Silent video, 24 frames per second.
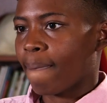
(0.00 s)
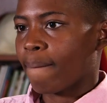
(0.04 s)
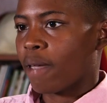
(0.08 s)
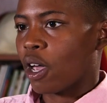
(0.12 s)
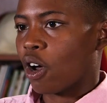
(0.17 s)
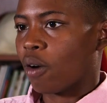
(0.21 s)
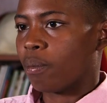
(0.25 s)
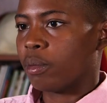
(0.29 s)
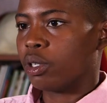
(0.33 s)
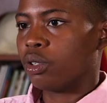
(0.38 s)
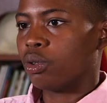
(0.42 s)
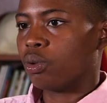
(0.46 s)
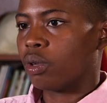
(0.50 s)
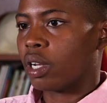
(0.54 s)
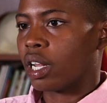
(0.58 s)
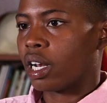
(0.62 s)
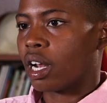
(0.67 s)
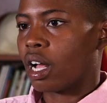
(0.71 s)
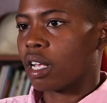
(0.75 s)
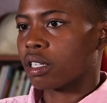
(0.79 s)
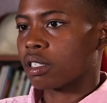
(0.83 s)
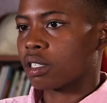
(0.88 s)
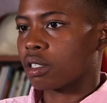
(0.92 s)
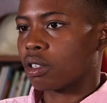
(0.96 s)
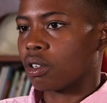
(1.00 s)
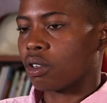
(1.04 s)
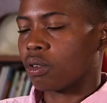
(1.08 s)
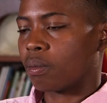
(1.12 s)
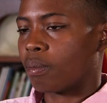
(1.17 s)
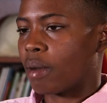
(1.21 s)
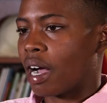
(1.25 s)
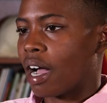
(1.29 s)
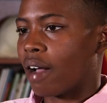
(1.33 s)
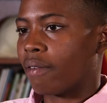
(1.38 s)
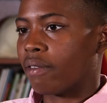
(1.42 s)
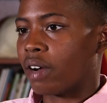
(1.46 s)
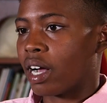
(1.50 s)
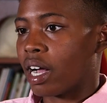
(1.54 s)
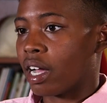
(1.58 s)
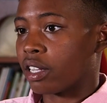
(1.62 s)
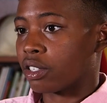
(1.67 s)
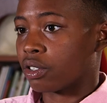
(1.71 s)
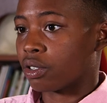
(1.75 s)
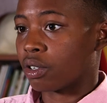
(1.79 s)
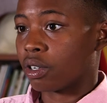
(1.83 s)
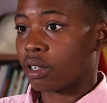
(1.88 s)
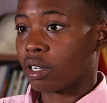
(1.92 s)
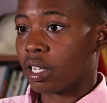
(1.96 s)
helped me do that also. My
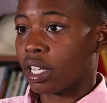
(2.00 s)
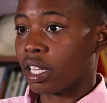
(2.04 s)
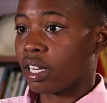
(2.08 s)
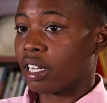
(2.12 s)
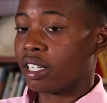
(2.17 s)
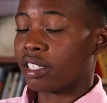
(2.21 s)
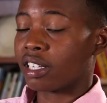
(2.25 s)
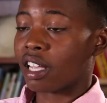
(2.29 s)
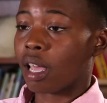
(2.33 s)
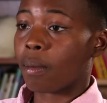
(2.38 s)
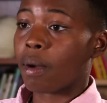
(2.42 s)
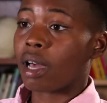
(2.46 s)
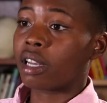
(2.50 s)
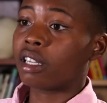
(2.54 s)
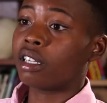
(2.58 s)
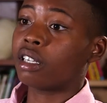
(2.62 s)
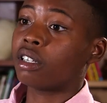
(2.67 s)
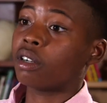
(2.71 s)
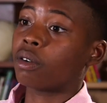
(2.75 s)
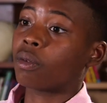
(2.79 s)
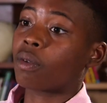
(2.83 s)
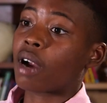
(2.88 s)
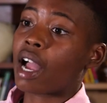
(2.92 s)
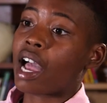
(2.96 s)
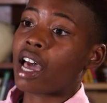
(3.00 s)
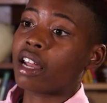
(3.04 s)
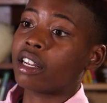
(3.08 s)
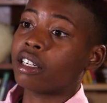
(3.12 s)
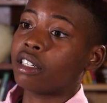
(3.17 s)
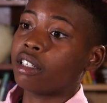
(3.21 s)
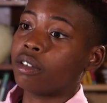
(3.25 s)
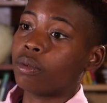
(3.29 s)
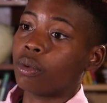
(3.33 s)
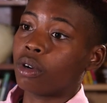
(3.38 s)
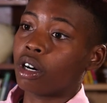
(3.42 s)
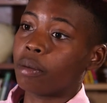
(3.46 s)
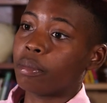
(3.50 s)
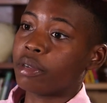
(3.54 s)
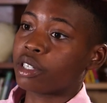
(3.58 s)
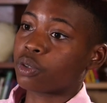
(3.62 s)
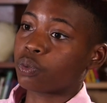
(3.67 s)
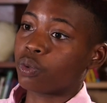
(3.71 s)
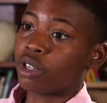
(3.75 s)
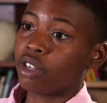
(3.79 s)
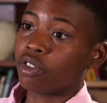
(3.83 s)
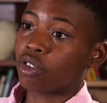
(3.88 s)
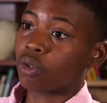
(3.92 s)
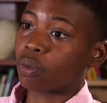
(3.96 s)
advisor, anytime I needed a ride anywhere,
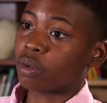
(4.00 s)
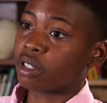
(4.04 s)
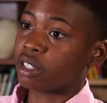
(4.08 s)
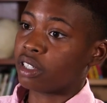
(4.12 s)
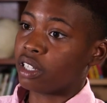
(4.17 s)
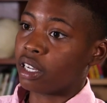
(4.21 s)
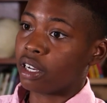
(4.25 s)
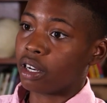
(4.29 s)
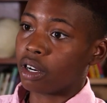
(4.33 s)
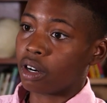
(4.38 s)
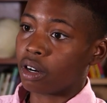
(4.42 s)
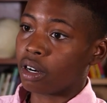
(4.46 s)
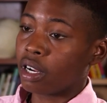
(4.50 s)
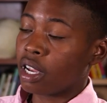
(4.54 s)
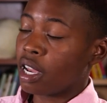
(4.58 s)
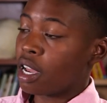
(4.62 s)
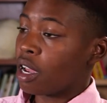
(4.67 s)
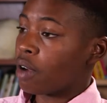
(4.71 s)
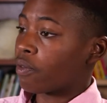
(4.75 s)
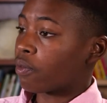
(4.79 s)
Miss Weaver was there.